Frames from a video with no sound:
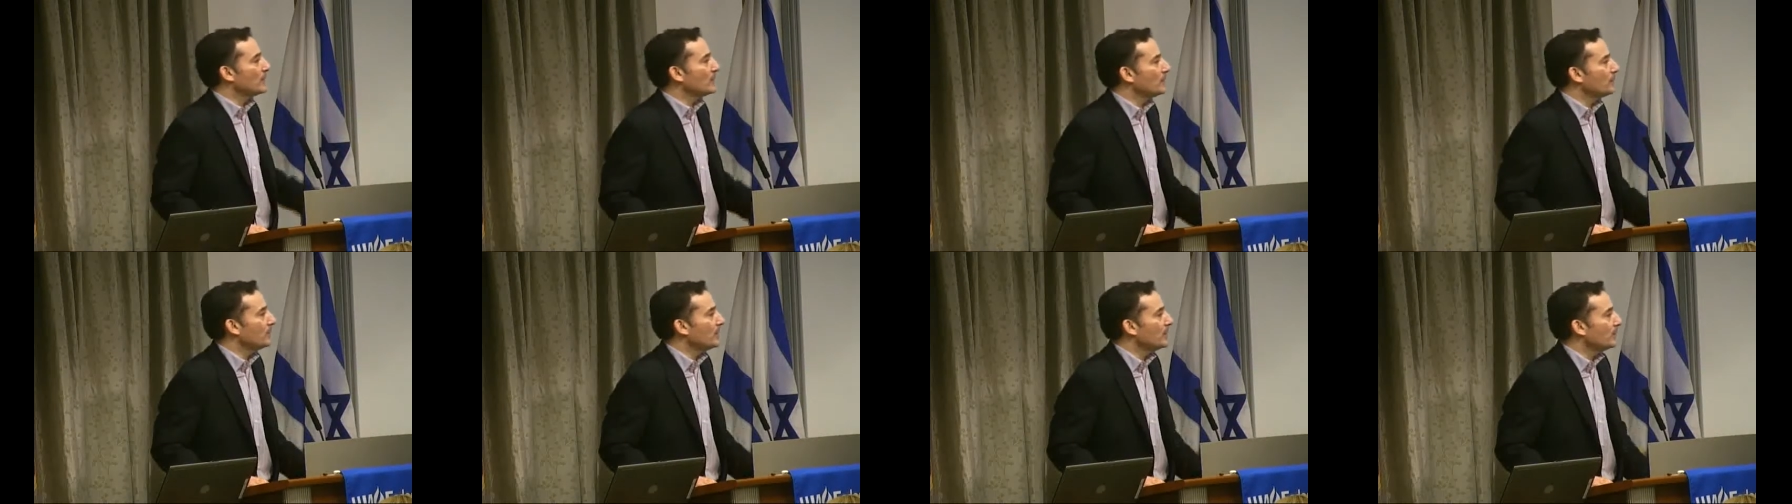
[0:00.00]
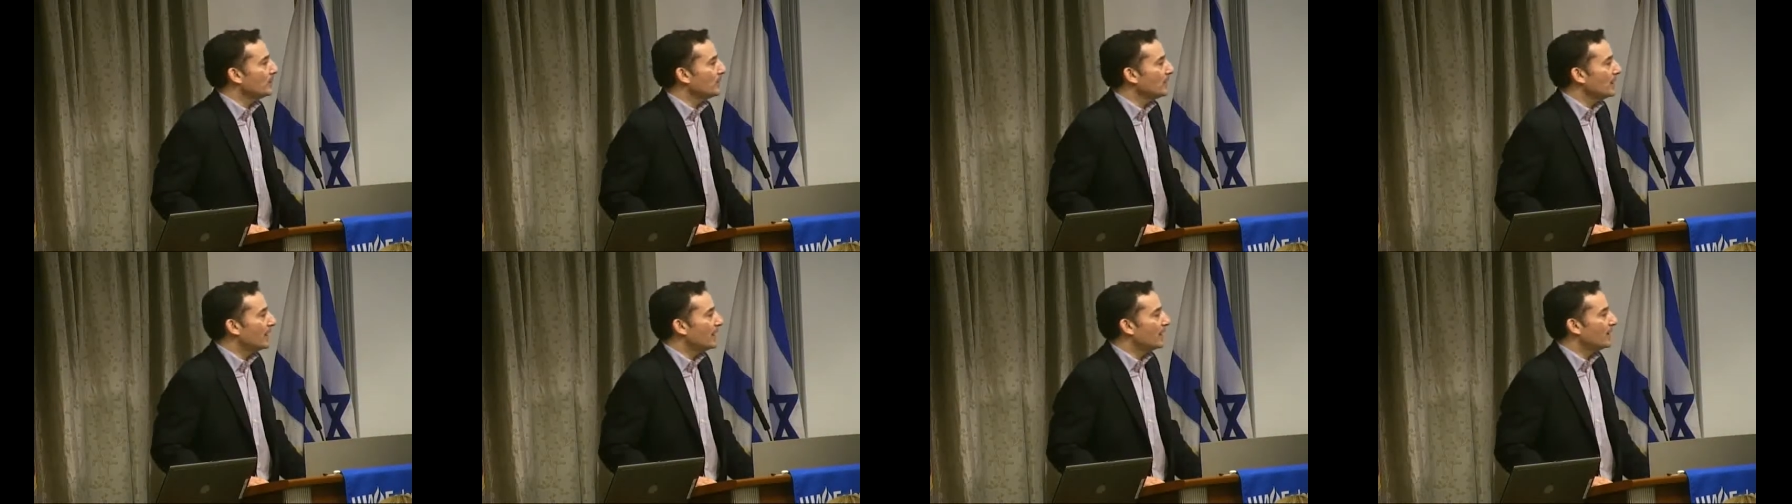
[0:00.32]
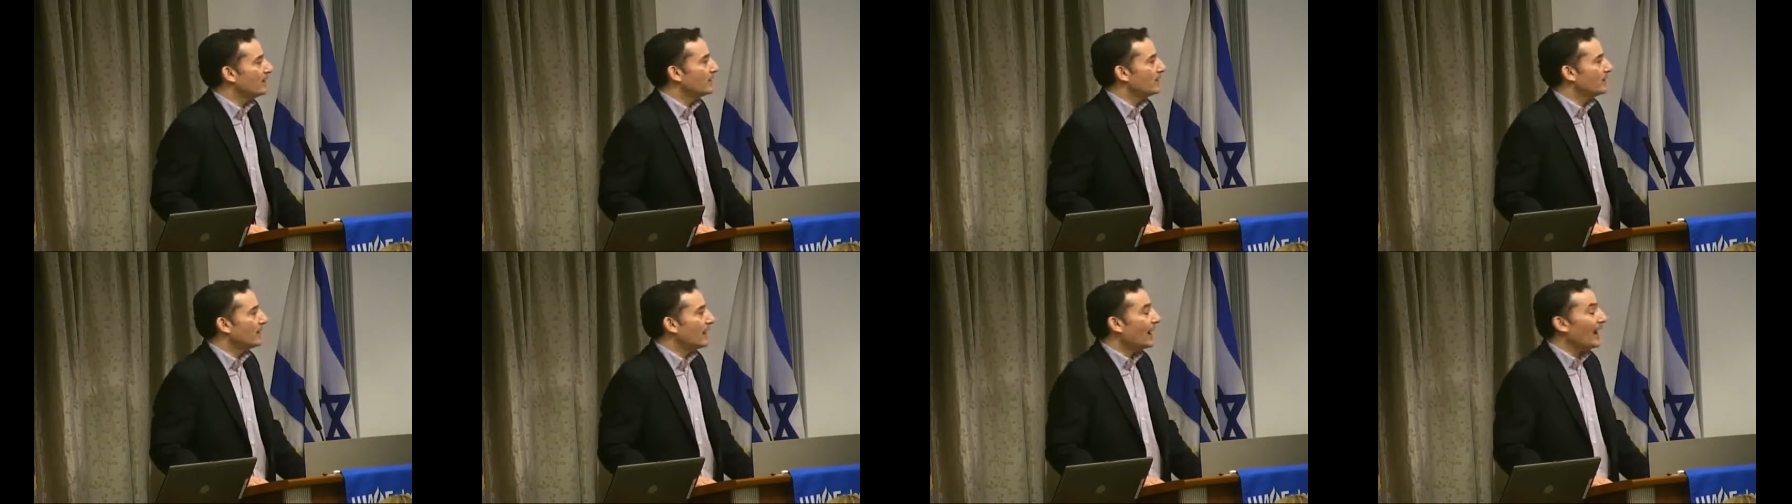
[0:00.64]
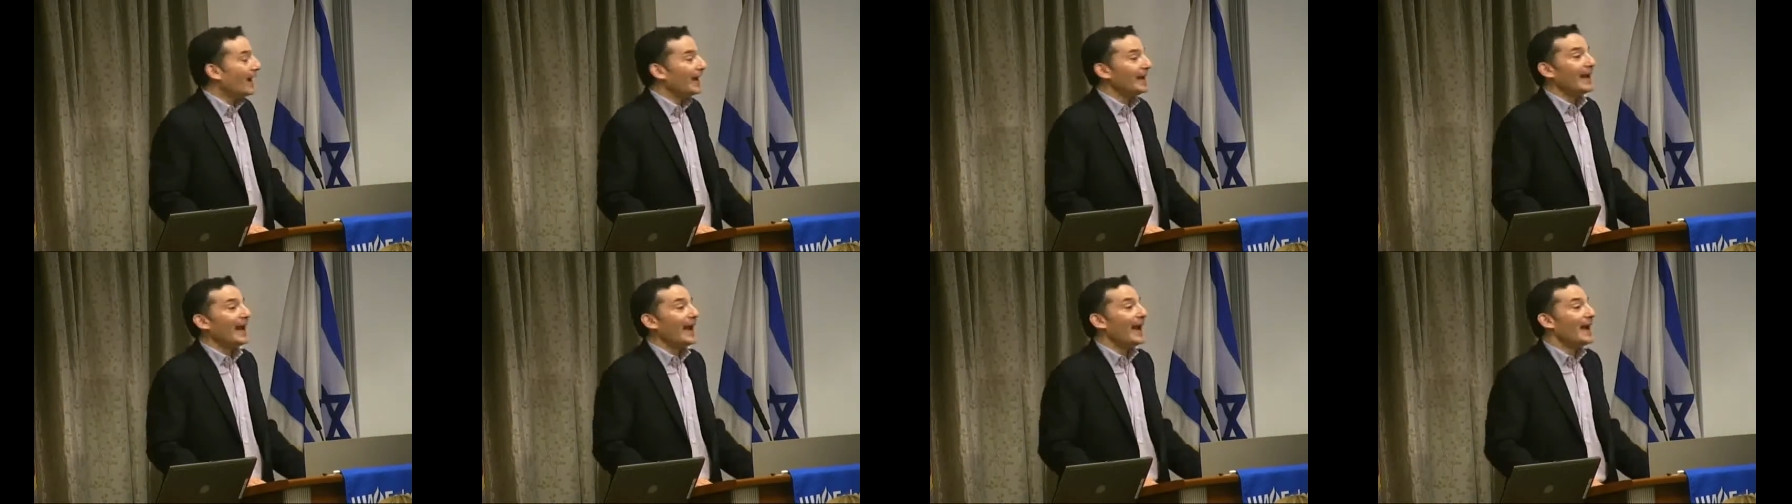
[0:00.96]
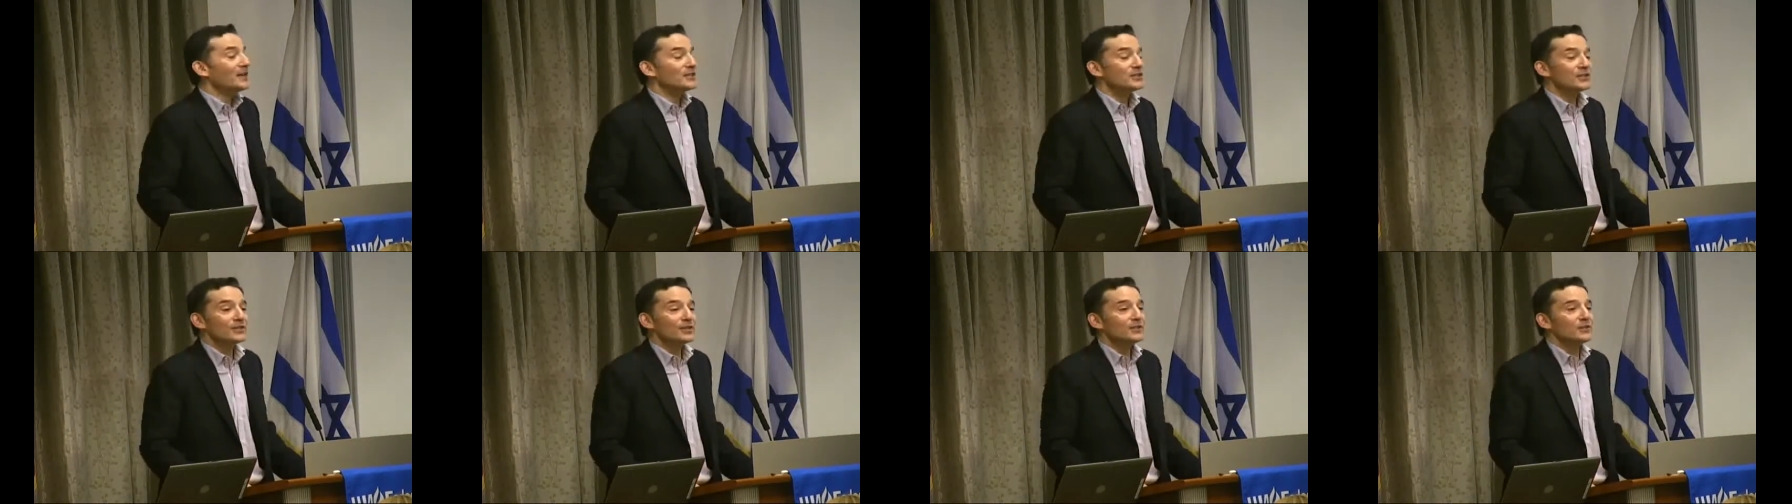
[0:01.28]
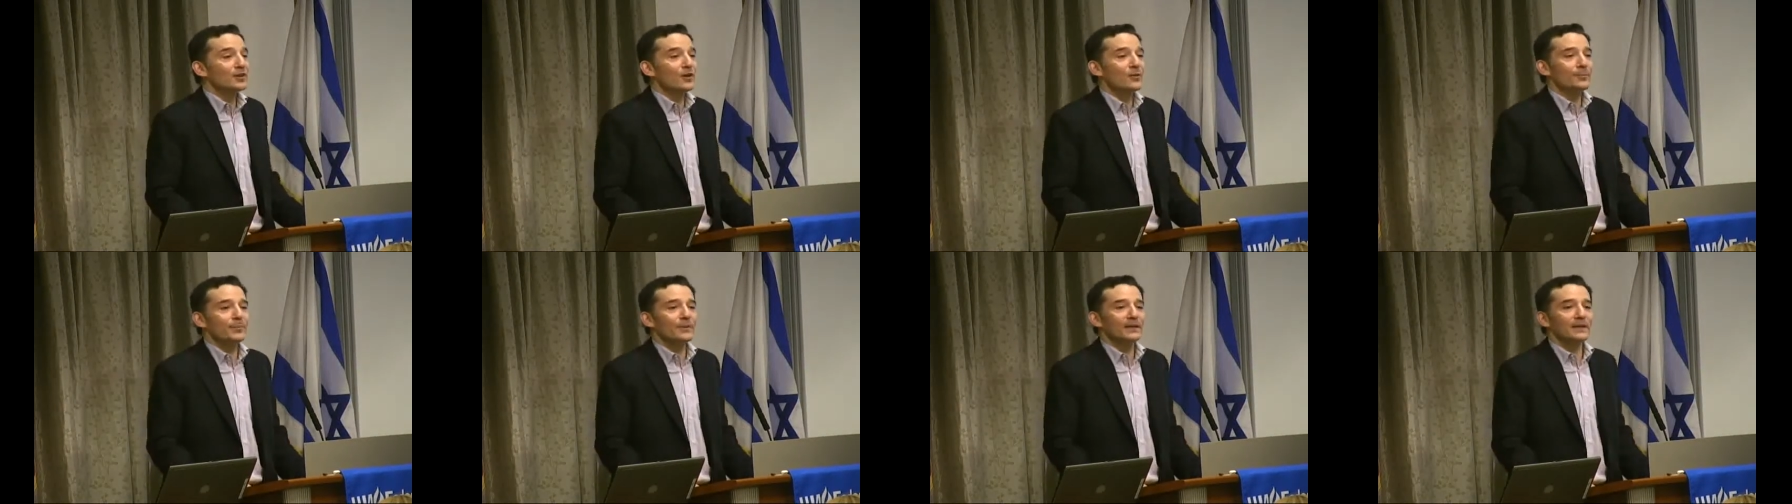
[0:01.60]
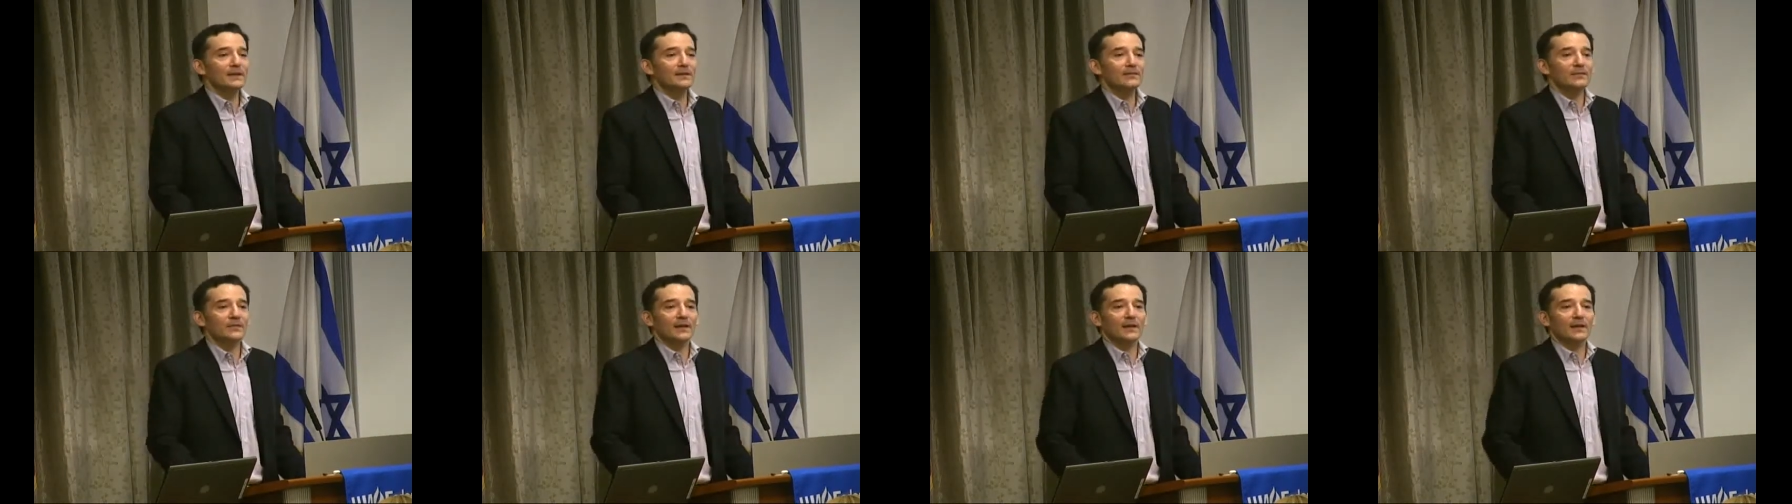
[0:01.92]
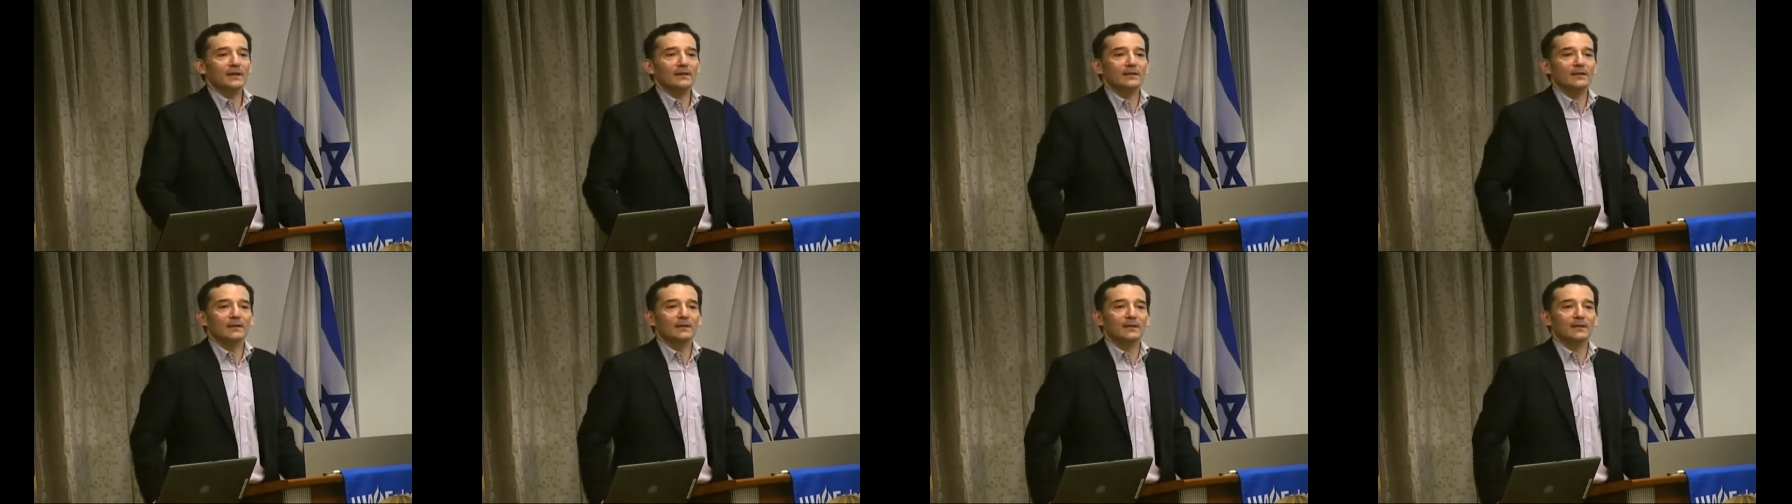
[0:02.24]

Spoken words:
that people have. I actually don't believe that.